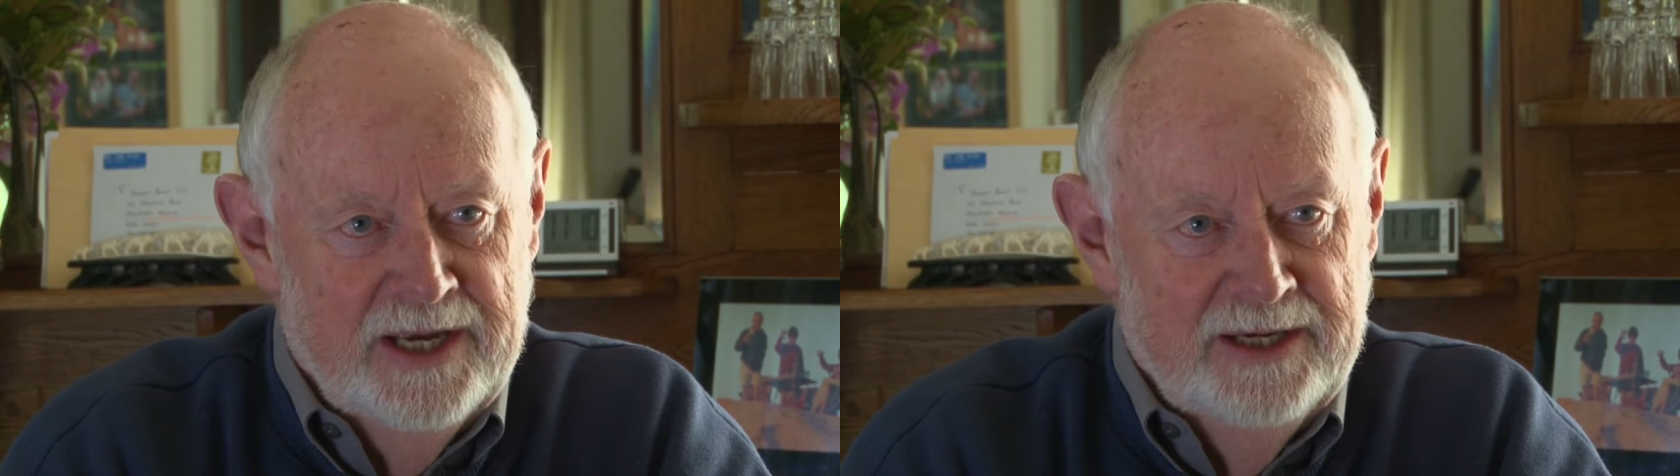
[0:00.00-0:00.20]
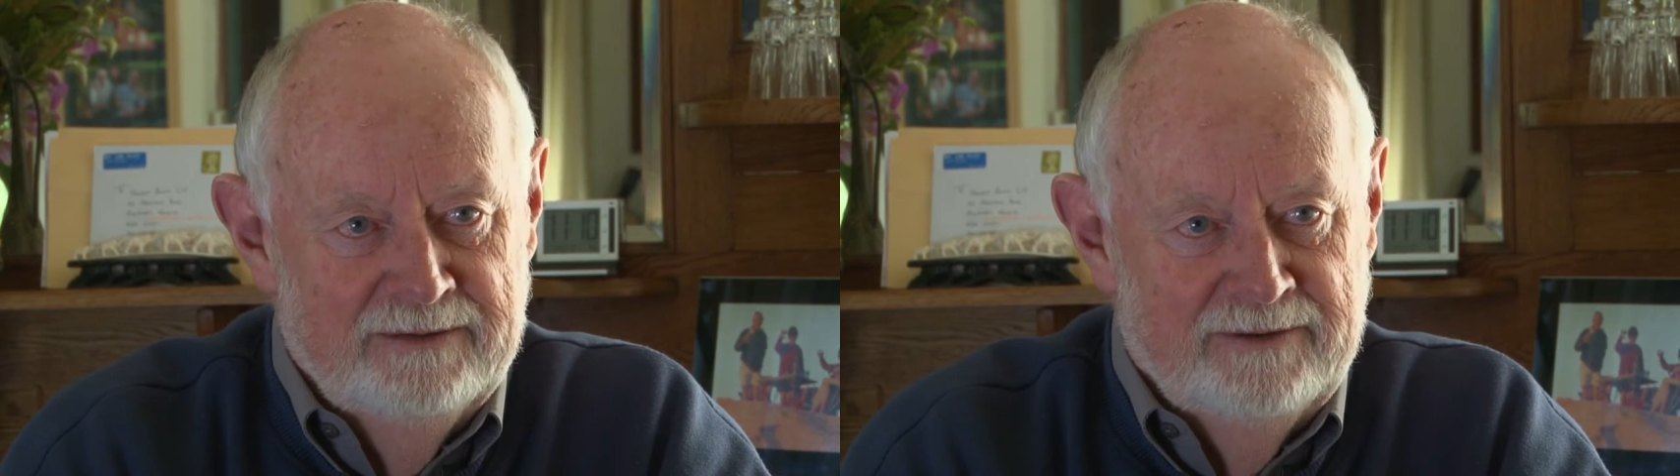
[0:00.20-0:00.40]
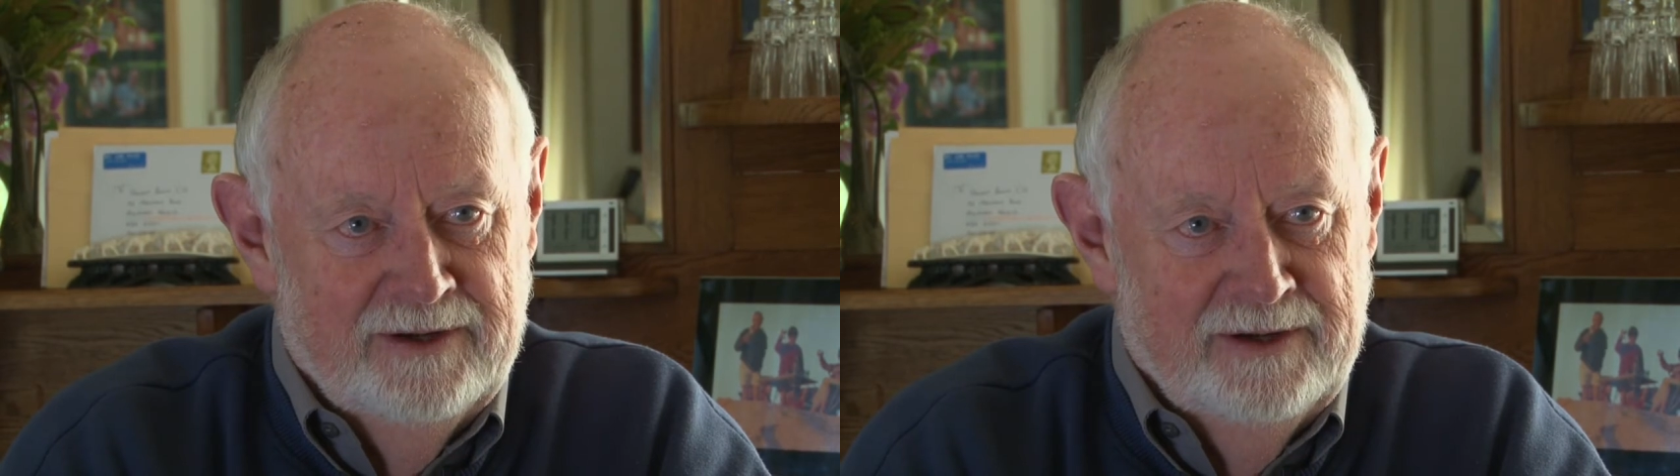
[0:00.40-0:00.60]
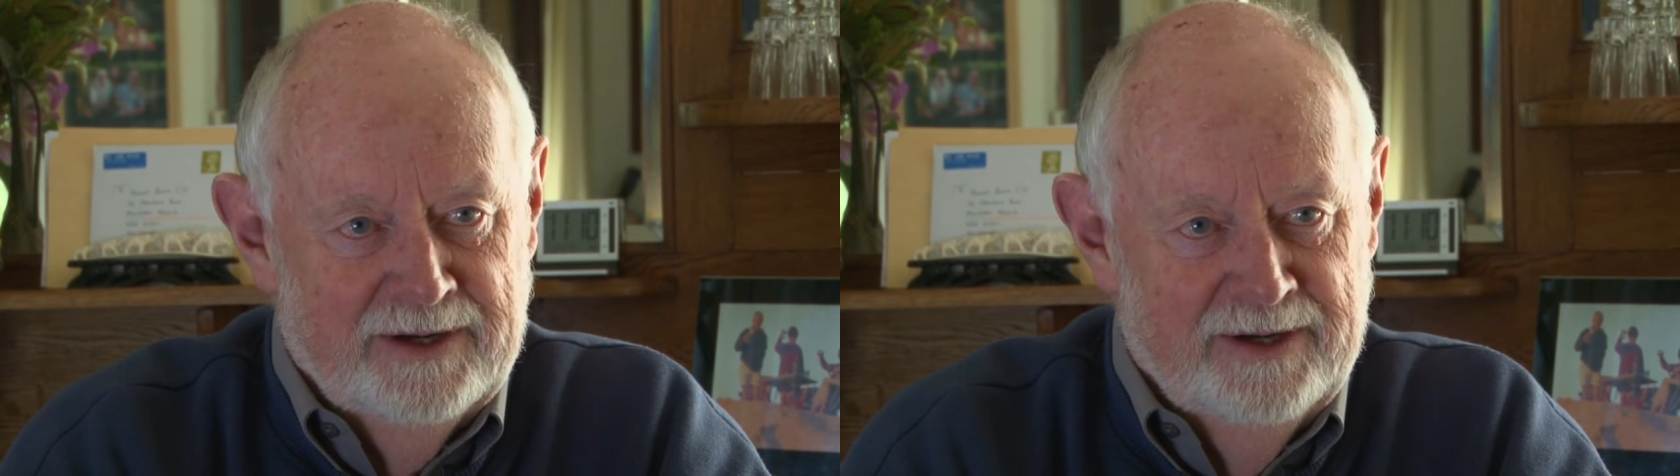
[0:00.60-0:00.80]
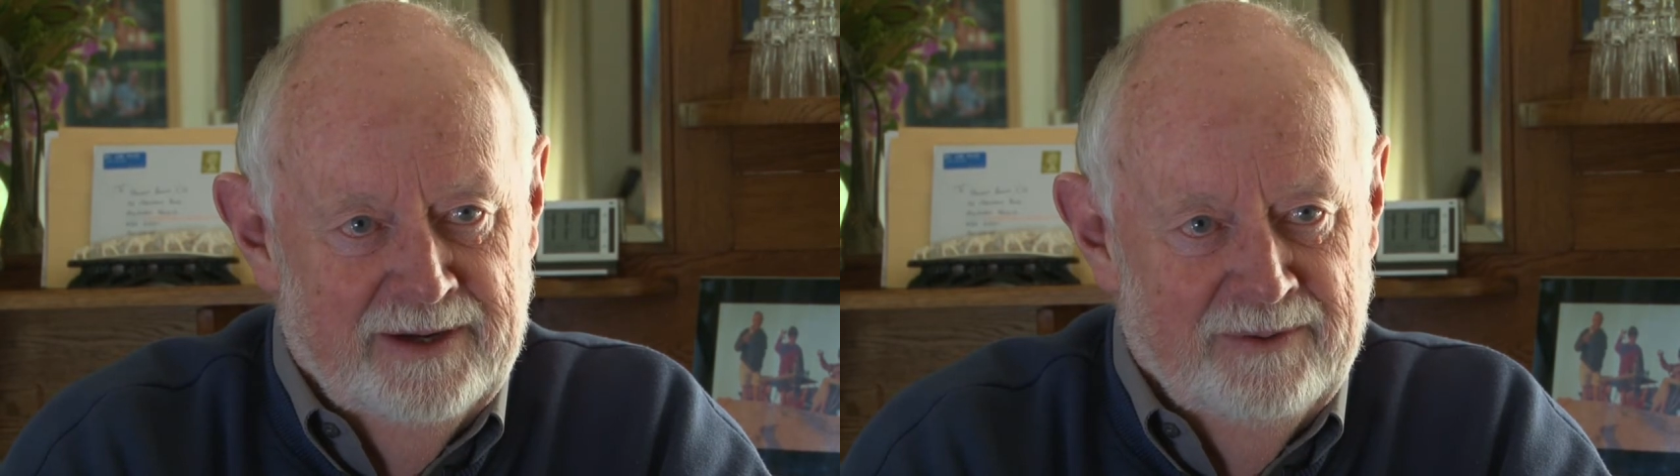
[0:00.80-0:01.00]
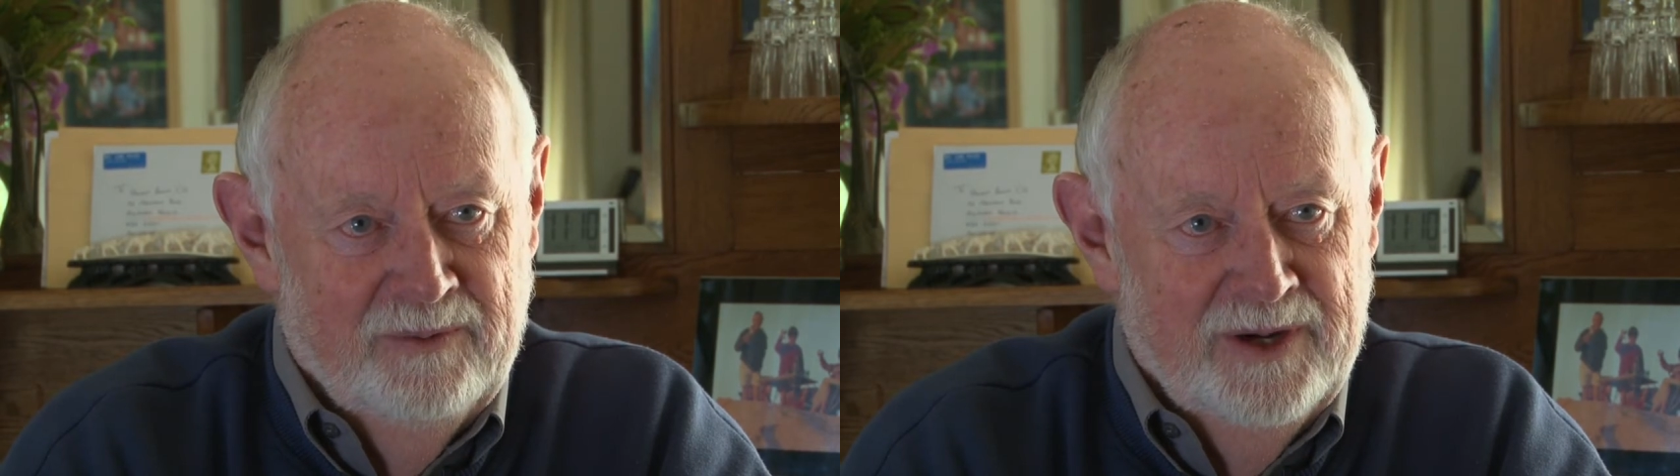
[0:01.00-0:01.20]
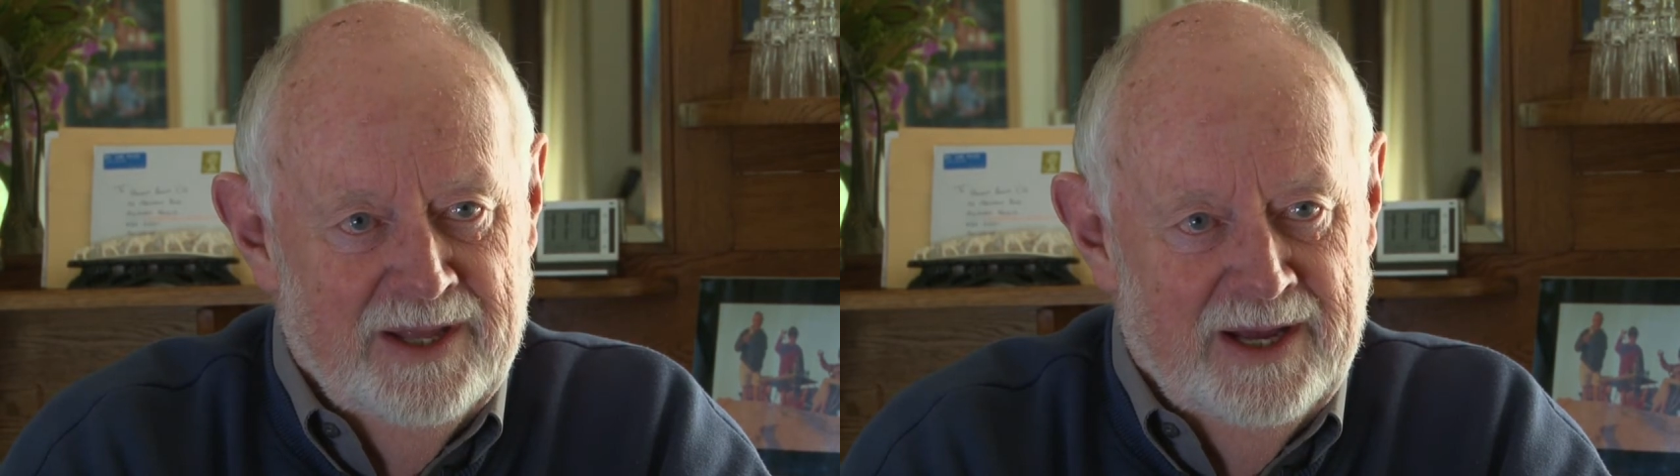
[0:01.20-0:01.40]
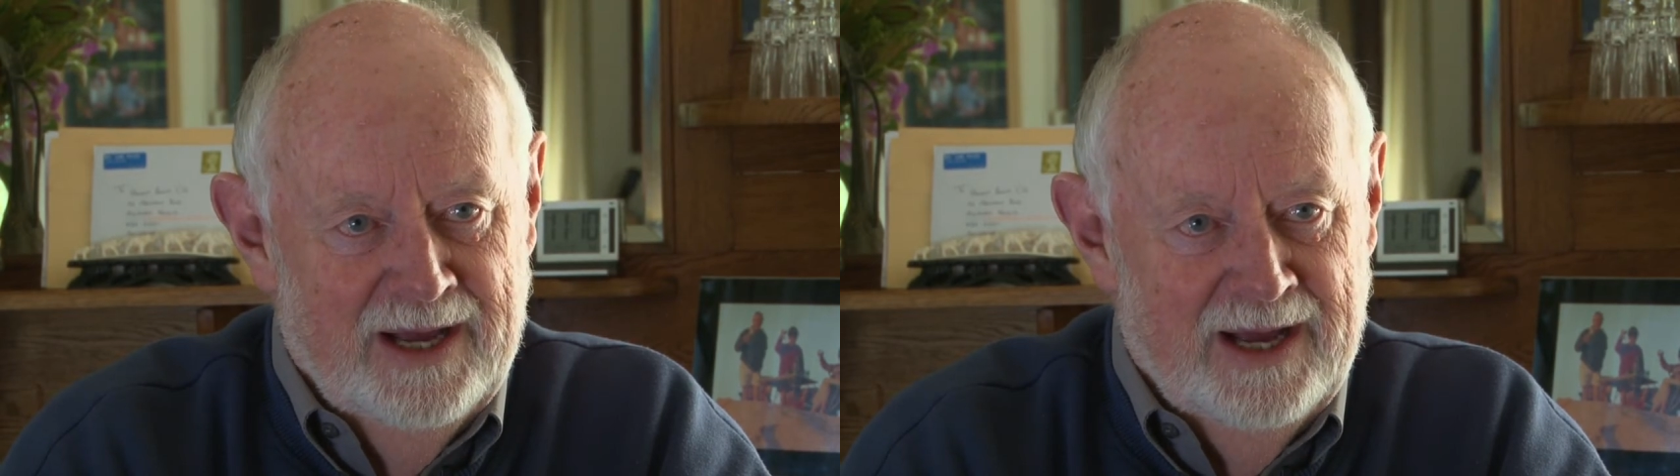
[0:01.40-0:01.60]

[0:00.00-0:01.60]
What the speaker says: you've got to know where they